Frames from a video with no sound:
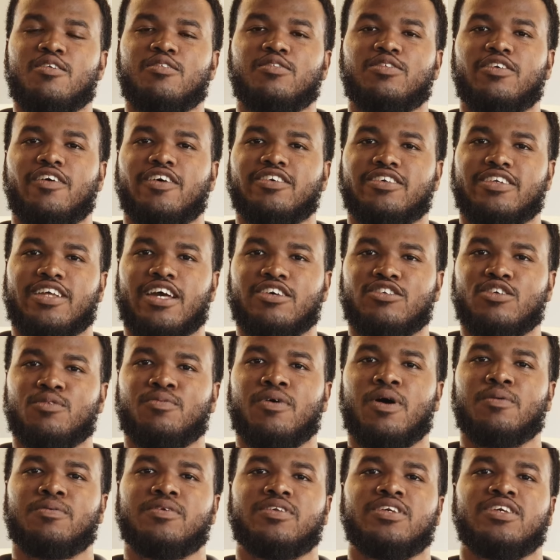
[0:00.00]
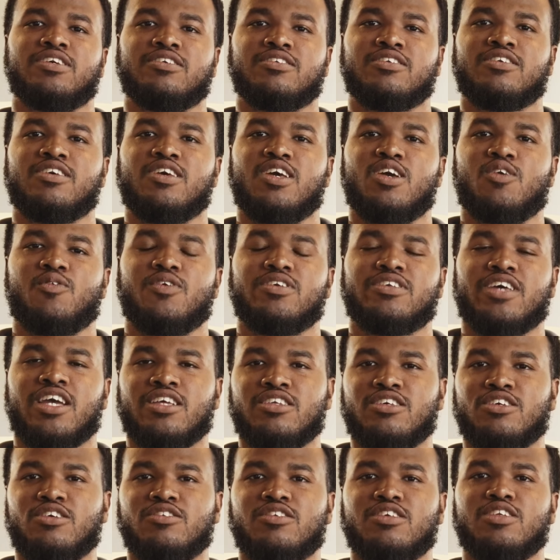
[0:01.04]
For residential properties, we tend
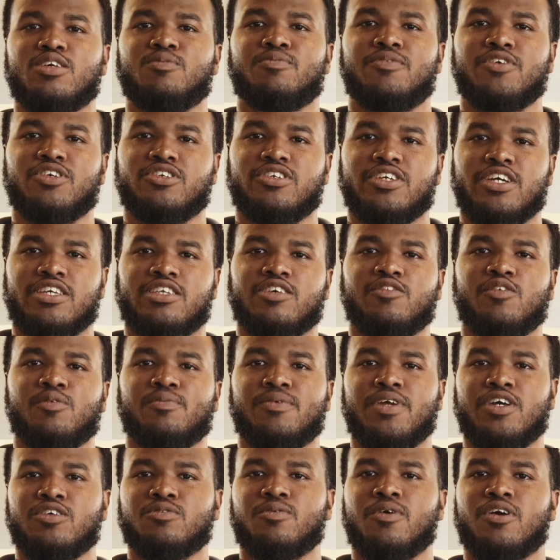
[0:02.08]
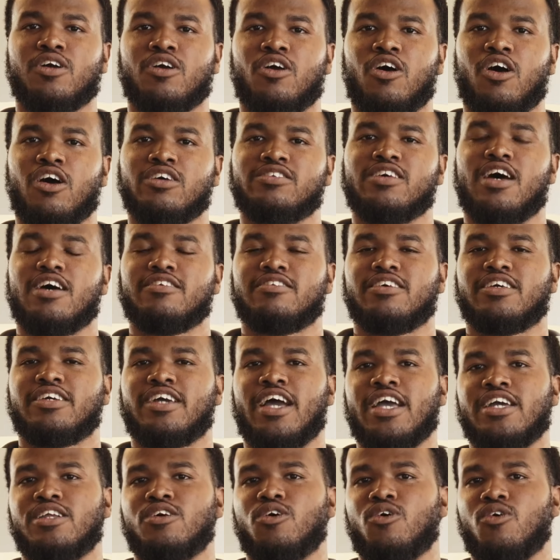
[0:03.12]
to use the depreciated replacement costs as a
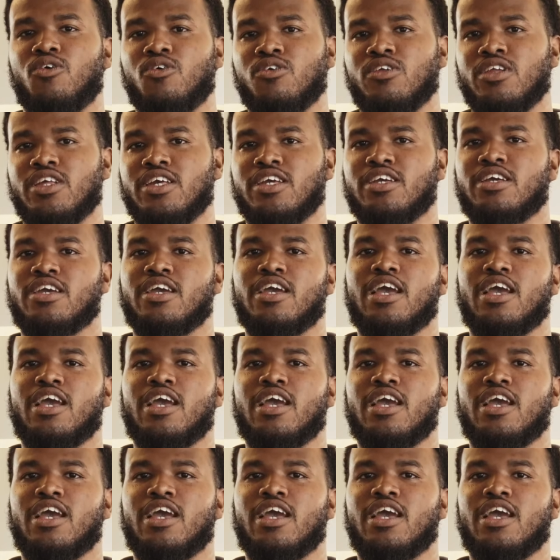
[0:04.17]
guide only,